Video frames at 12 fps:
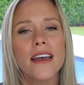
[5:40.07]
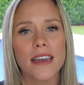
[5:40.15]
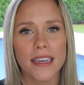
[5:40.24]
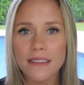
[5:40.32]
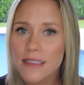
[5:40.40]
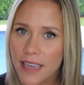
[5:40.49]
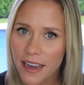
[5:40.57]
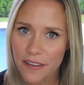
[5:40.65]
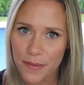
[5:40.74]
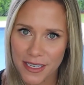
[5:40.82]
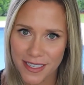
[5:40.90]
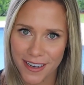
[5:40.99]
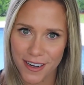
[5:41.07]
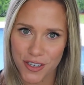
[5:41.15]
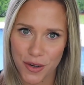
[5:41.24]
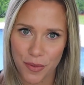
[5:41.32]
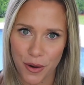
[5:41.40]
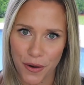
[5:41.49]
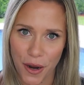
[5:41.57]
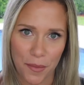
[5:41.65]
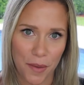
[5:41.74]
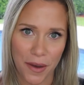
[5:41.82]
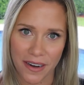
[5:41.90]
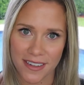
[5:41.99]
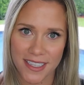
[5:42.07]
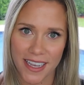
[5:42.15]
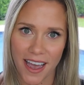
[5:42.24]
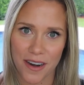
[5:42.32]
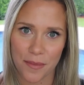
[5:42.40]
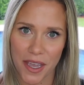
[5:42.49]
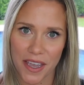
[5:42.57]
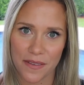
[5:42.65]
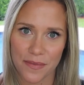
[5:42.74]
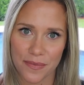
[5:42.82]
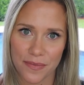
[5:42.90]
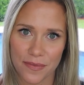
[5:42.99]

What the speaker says: inside of my signature program, Abundance Academy.